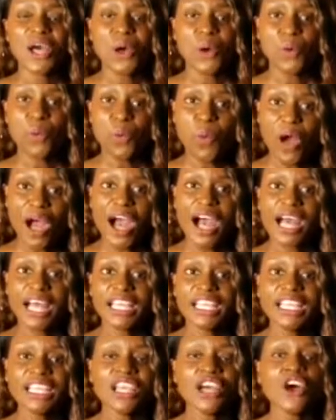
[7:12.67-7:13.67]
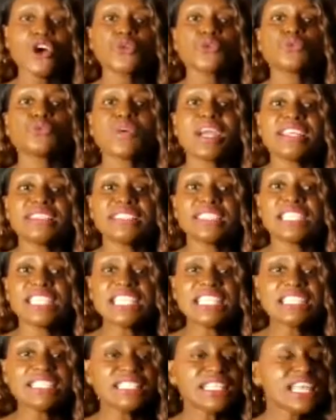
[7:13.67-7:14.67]
Why?
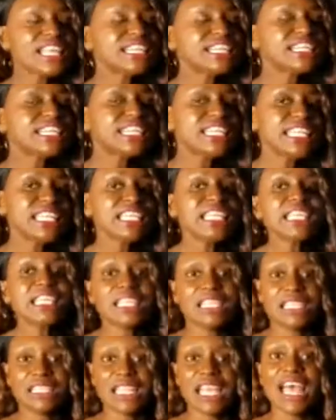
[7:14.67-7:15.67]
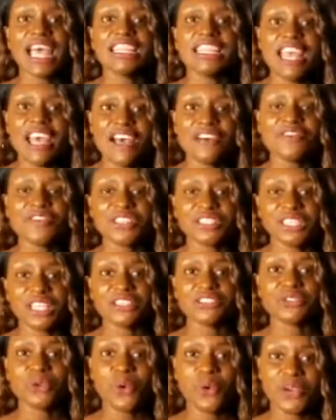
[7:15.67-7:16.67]
Residents need an
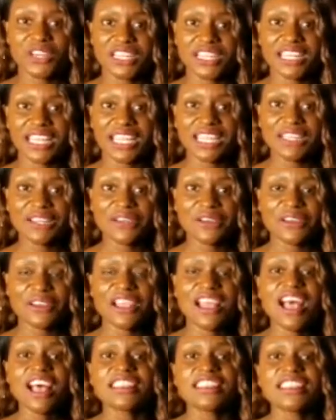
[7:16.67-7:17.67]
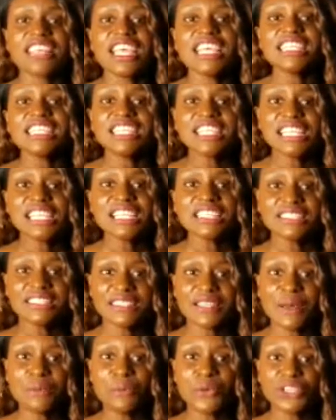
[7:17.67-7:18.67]
FSS coordinator. They need
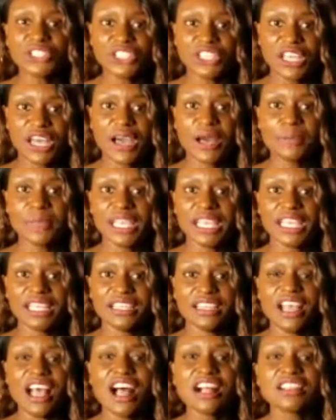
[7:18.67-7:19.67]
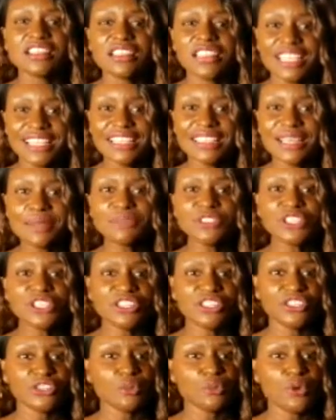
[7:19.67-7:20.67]
someone to come in, link them to the
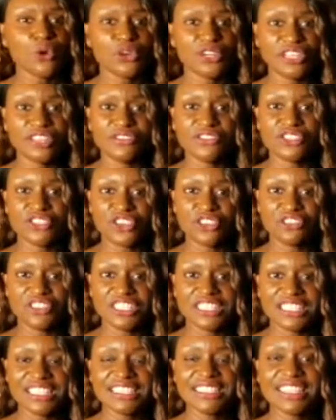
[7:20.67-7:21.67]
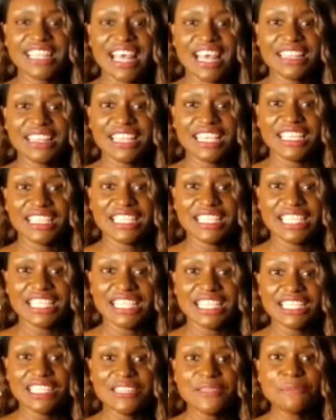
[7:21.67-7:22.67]
supportive services that they
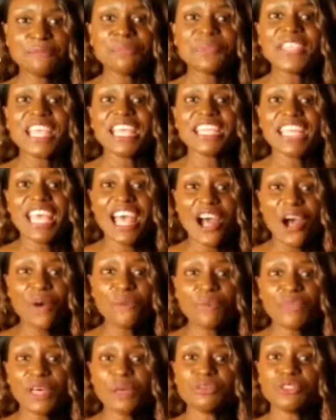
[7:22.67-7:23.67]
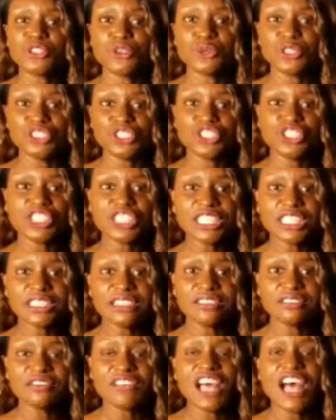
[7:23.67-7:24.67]
need, and help them to
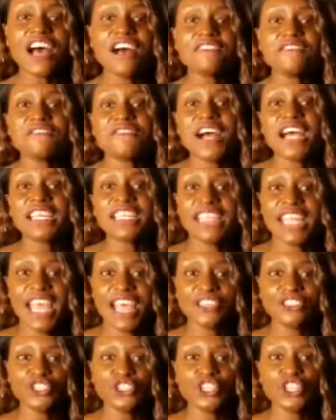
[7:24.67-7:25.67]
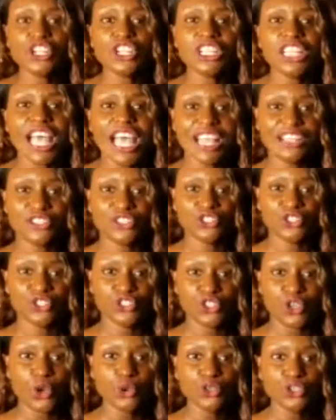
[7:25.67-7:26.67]
achieve financial and
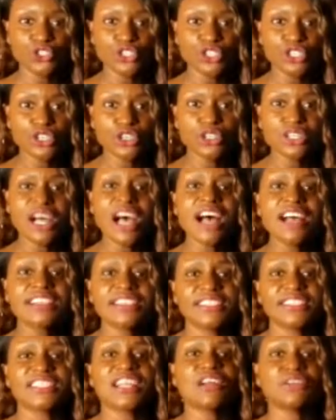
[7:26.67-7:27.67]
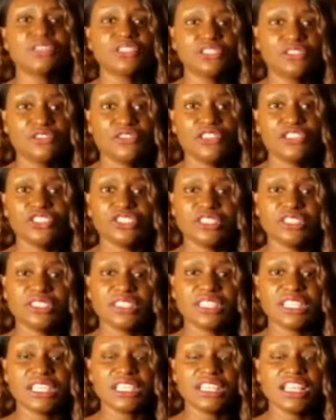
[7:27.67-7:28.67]
social
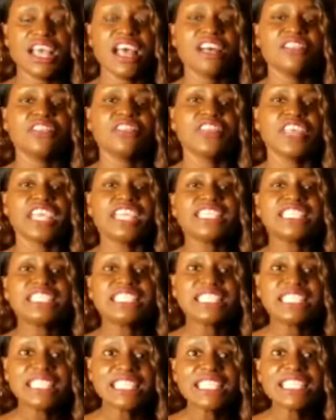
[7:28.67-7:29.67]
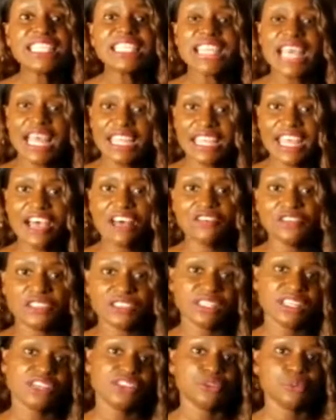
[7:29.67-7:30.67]
self-sufficiency. They need an
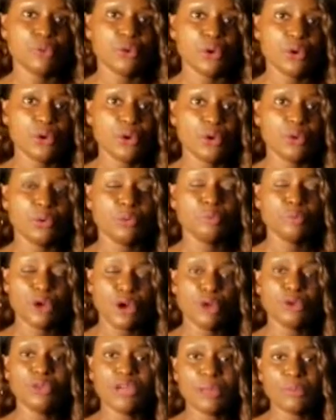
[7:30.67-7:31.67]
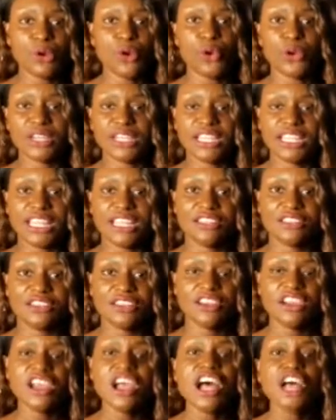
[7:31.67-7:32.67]
FSS program
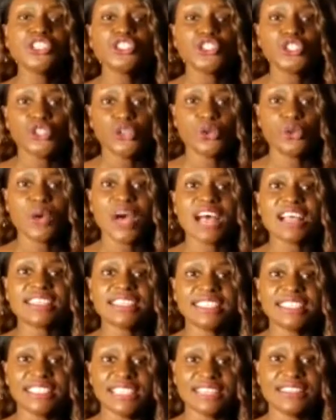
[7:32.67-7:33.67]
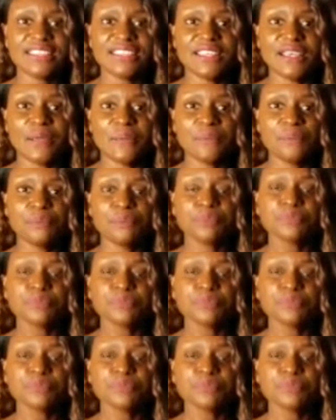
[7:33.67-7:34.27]
coordinator to assist them.